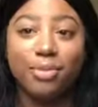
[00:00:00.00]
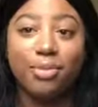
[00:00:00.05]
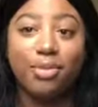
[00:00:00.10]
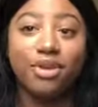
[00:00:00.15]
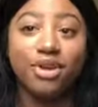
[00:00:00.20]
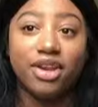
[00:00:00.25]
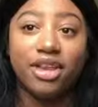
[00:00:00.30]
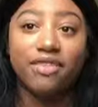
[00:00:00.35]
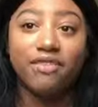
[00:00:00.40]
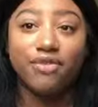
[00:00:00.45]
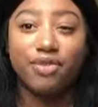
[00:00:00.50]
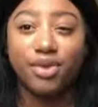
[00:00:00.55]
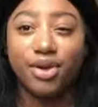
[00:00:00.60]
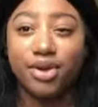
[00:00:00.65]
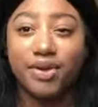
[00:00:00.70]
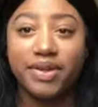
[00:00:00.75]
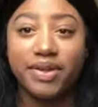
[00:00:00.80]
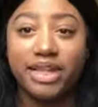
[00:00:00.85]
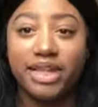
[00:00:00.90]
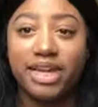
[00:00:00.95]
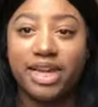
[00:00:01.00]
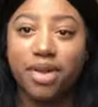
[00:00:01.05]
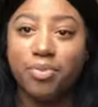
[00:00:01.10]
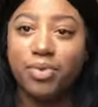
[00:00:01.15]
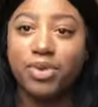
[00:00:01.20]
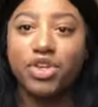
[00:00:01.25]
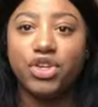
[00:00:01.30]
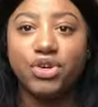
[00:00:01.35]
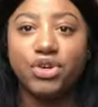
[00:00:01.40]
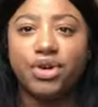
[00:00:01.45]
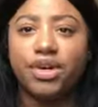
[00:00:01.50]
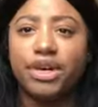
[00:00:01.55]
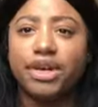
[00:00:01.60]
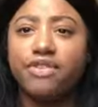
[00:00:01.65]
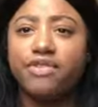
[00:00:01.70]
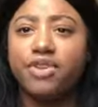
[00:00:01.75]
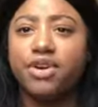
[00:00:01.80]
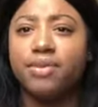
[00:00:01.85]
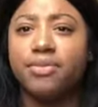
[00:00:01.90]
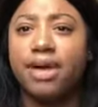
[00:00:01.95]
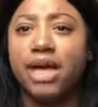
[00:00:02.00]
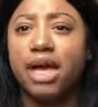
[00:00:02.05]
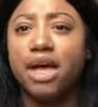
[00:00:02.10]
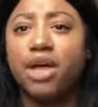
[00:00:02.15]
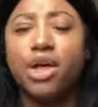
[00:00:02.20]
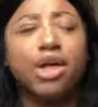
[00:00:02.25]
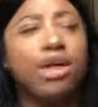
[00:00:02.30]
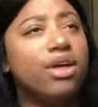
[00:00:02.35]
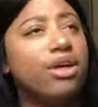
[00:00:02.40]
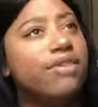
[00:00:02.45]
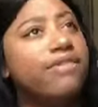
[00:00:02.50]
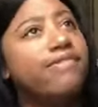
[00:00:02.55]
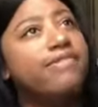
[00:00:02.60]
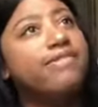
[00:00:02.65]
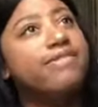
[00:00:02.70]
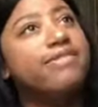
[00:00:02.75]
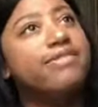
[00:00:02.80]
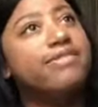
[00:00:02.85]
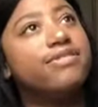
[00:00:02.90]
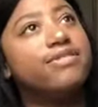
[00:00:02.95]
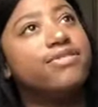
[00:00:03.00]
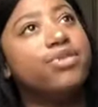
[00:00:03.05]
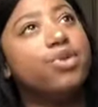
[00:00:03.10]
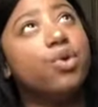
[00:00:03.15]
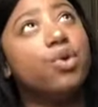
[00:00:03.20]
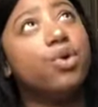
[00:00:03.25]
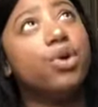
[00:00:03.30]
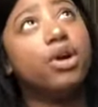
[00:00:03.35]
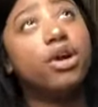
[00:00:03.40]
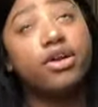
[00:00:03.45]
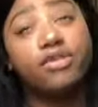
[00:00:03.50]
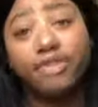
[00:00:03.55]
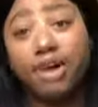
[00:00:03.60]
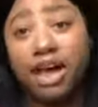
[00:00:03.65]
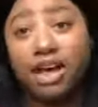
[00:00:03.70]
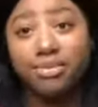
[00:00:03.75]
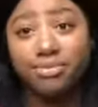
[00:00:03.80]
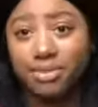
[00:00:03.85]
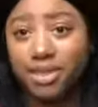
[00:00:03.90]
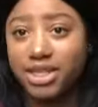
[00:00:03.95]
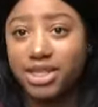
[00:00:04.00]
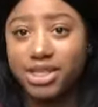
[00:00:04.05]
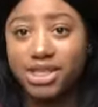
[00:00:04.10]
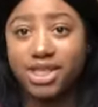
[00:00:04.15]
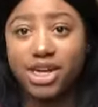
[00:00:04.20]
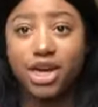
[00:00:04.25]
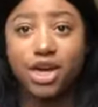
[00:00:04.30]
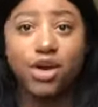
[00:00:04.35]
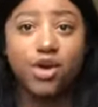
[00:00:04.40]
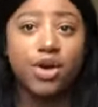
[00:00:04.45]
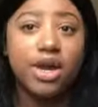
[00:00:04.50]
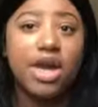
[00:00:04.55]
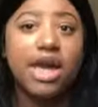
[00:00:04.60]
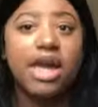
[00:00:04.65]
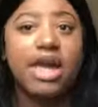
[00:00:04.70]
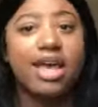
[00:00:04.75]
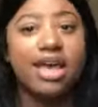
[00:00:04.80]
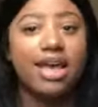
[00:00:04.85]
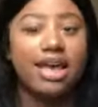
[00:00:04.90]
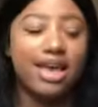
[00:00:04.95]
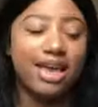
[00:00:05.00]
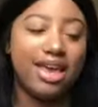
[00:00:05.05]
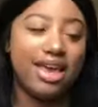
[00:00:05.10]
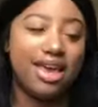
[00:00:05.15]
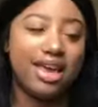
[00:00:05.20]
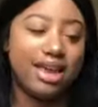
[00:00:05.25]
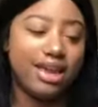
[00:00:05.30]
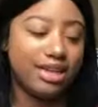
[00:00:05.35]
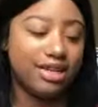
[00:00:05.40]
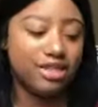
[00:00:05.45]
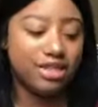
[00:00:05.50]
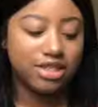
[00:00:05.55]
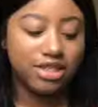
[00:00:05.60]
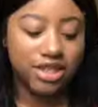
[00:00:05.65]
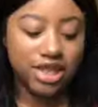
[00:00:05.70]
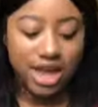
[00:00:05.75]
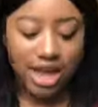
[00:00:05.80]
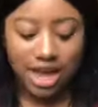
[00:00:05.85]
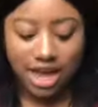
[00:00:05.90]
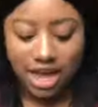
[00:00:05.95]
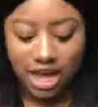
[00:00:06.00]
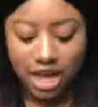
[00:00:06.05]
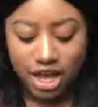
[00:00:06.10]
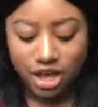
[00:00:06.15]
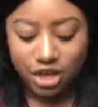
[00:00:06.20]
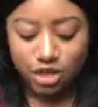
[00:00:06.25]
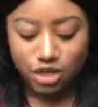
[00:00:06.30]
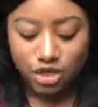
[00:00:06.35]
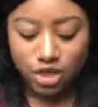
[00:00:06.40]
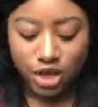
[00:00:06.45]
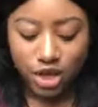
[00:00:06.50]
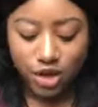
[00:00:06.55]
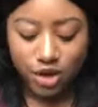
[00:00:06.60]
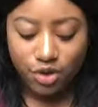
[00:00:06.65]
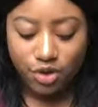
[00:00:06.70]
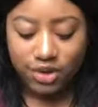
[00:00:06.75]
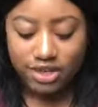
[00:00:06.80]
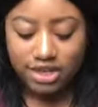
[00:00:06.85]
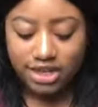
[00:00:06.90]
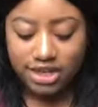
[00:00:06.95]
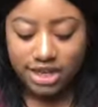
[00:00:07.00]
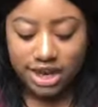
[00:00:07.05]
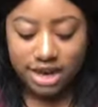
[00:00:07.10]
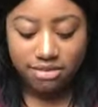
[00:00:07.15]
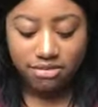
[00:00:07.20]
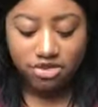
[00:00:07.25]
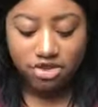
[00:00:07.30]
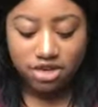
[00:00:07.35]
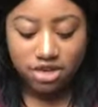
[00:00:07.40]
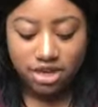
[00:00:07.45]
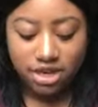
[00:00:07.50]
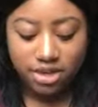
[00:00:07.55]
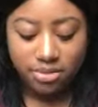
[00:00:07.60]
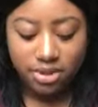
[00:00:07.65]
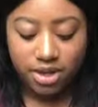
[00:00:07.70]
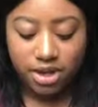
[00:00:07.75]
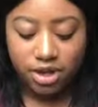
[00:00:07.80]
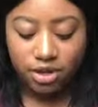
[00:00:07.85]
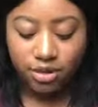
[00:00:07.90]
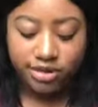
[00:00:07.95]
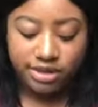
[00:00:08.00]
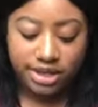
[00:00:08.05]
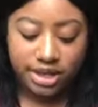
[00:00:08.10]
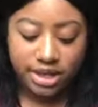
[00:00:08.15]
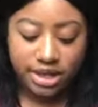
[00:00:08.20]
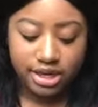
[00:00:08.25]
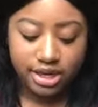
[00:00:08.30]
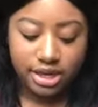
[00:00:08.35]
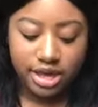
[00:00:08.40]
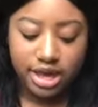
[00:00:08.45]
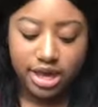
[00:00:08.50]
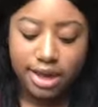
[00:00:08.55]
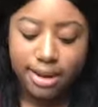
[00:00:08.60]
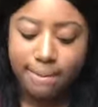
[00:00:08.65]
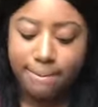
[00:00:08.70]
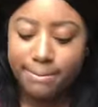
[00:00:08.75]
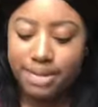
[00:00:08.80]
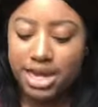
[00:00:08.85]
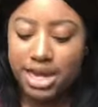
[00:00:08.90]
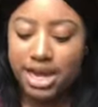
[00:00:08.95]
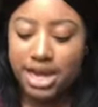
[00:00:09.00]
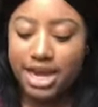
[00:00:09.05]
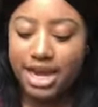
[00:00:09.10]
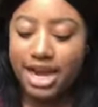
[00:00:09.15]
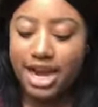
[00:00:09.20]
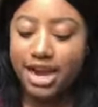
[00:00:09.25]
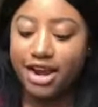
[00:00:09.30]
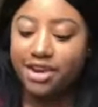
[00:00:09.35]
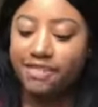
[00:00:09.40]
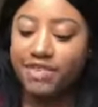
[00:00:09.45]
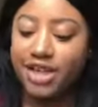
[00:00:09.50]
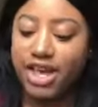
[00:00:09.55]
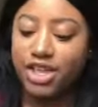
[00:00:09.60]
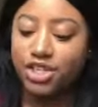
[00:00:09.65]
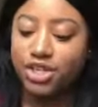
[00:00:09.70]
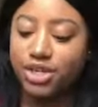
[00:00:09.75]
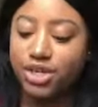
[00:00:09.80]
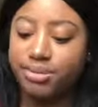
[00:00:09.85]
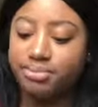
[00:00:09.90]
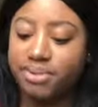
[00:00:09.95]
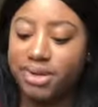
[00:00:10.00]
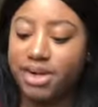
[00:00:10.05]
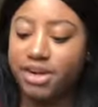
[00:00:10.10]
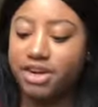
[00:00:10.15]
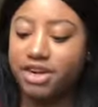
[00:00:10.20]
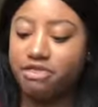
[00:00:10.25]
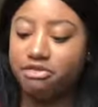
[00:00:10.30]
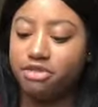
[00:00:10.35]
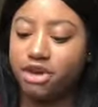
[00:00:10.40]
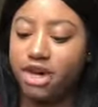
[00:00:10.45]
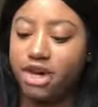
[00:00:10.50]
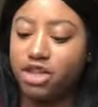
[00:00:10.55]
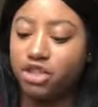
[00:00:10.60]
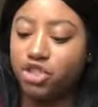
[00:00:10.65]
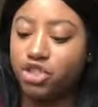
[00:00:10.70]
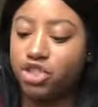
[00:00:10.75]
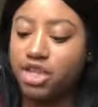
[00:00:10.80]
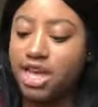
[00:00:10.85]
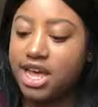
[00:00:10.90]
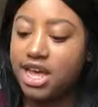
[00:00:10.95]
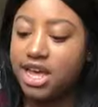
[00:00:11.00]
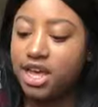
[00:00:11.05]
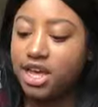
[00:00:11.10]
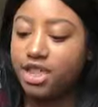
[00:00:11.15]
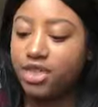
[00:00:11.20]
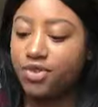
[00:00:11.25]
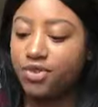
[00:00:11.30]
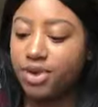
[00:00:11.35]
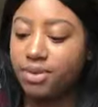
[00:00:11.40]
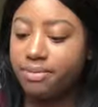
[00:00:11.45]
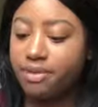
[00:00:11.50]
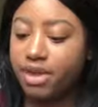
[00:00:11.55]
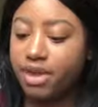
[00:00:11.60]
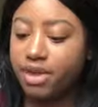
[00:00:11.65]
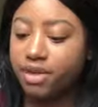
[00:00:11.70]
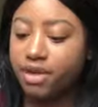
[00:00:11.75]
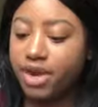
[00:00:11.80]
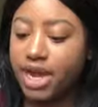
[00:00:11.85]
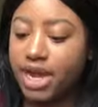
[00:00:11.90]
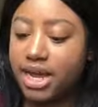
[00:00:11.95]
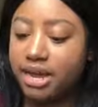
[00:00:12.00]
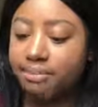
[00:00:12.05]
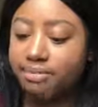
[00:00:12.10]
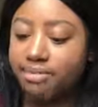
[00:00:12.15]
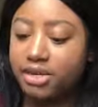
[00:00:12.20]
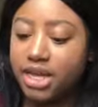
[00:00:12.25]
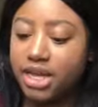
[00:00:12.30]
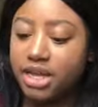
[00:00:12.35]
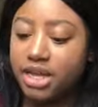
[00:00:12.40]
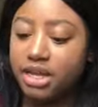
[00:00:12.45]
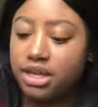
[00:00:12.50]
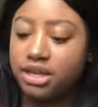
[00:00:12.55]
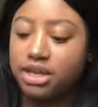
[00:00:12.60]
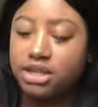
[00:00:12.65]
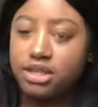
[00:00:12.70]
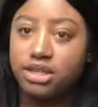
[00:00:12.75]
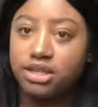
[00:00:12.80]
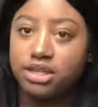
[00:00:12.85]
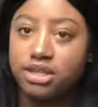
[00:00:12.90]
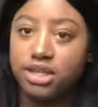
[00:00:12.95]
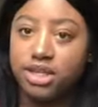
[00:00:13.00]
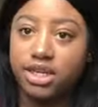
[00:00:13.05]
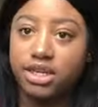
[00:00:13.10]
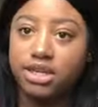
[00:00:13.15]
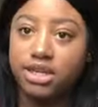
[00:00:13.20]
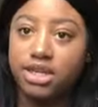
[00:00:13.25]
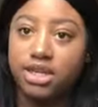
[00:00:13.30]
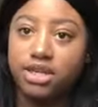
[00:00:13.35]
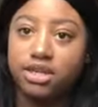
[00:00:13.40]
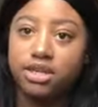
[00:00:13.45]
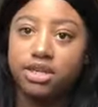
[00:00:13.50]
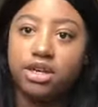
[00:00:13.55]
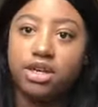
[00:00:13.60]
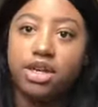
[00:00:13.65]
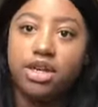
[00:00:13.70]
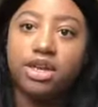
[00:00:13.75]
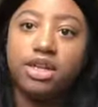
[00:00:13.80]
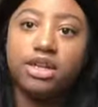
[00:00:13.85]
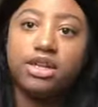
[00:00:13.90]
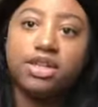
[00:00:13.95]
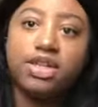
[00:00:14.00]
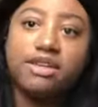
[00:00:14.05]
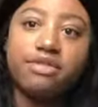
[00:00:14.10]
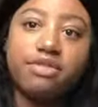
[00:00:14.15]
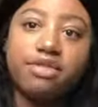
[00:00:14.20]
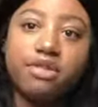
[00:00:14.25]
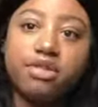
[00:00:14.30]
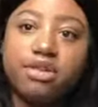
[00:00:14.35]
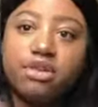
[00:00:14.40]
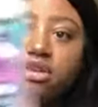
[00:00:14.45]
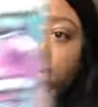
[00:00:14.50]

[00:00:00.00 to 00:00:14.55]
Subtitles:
pretty frequently. I've been doing it for about 4 or 5 months now. And yeah, so today I'm just going to be using my Air Factory Berry Rush 3 milligram nicotine level.